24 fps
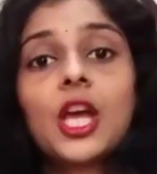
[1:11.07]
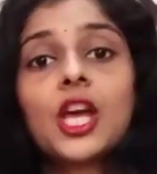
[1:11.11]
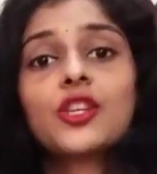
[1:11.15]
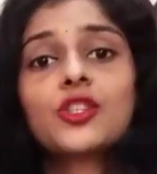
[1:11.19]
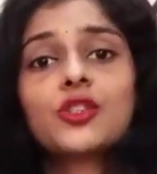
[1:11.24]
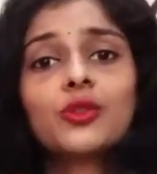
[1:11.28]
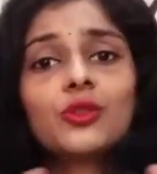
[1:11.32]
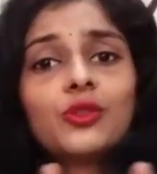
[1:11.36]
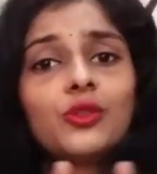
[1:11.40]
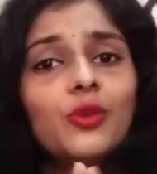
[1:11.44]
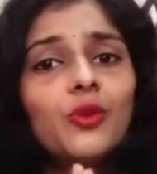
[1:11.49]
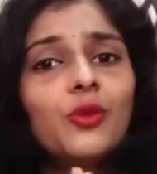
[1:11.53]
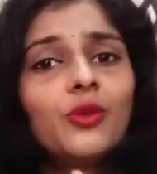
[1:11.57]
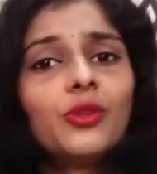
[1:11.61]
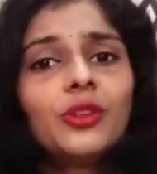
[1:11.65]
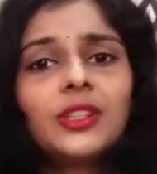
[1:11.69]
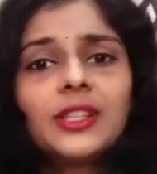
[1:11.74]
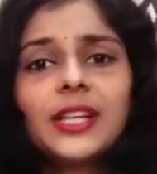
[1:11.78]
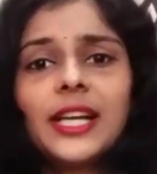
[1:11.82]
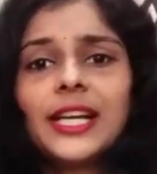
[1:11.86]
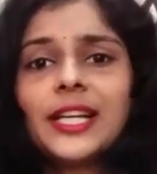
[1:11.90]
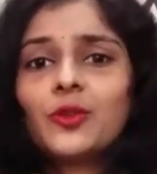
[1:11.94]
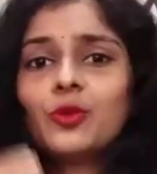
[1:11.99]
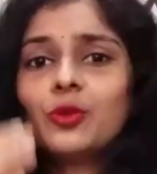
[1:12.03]
So don't
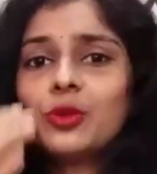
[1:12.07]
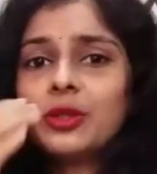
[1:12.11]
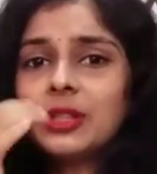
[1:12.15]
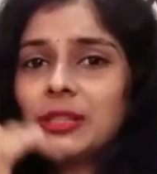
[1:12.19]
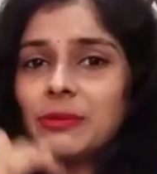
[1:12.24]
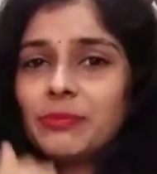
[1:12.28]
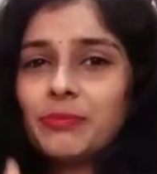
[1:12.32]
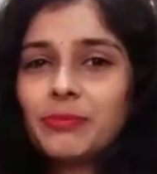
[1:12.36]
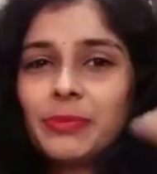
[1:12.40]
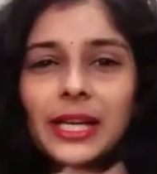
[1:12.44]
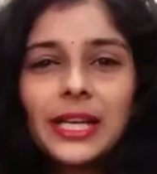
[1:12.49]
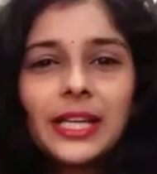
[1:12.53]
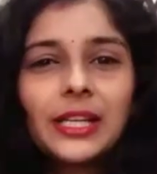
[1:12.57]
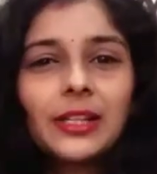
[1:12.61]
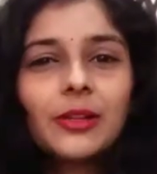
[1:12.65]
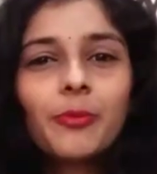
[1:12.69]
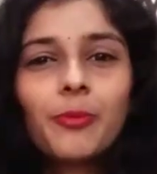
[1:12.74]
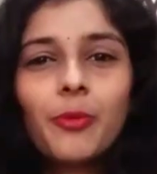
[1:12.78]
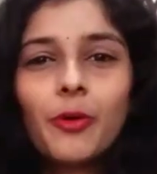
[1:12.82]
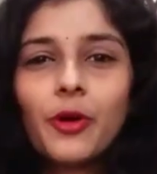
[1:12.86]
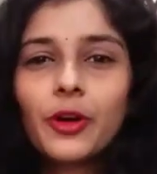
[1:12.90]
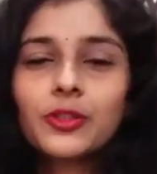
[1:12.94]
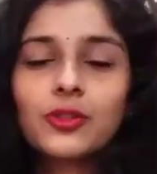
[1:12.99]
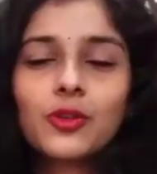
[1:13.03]
try to repeat the
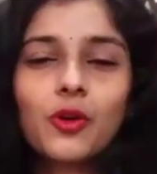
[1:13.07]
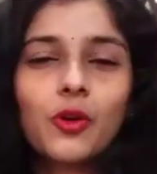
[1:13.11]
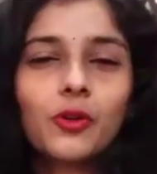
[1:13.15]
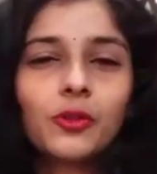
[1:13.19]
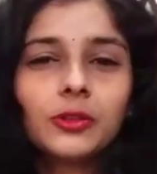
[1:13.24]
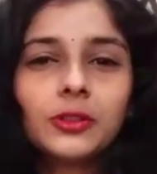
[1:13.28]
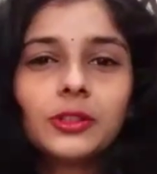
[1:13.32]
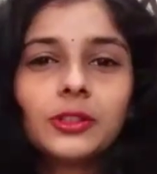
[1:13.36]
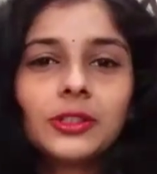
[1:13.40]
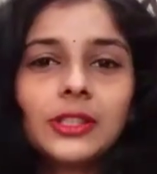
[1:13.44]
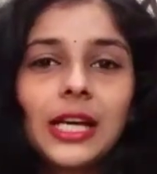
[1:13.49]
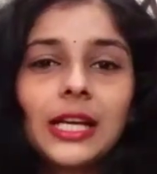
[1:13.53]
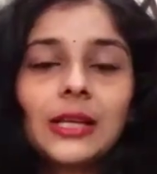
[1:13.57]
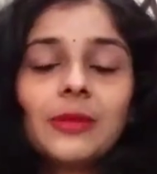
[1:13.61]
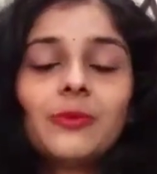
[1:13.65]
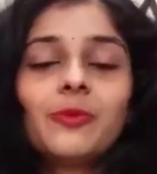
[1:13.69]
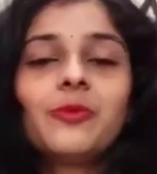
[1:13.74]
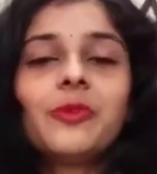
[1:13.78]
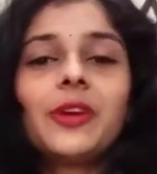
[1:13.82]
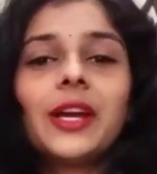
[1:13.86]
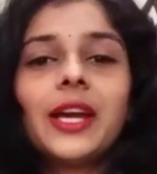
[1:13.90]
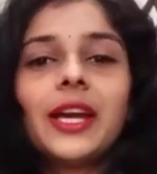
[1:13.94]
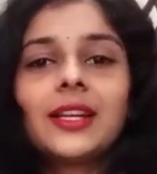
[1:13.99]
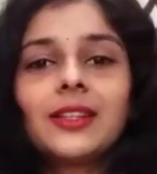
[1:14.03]
points all the time
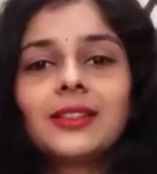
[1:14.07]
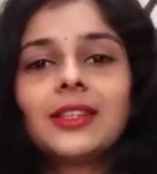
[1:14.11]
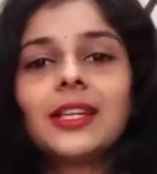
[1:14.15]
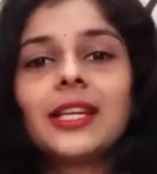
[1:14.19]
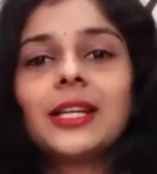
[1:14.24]
where